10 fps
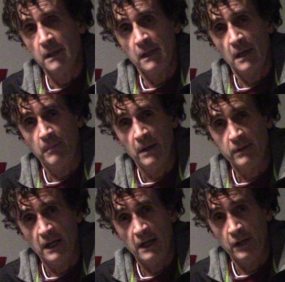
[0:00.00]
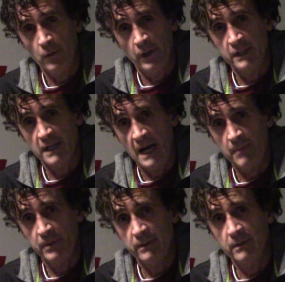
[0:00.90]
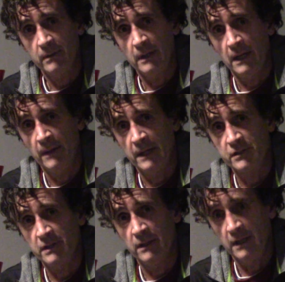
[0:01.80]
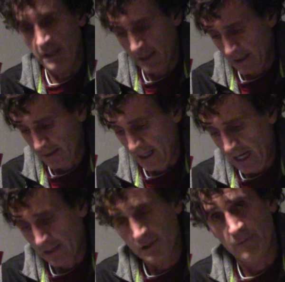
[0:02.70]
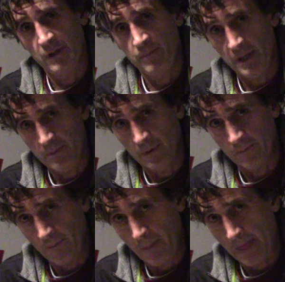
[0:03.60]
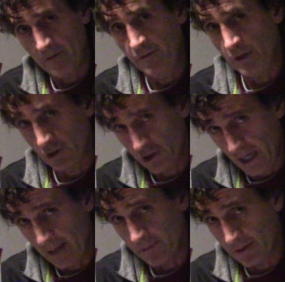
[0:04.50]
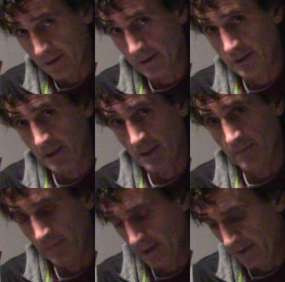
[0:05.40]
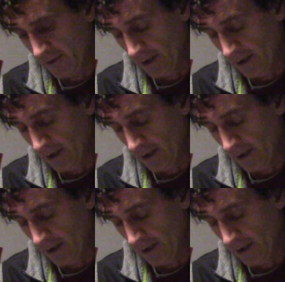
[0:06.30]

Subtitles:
about that. I don't want it to happen, and that's in the hands of other people. I feel ashamed that I've gone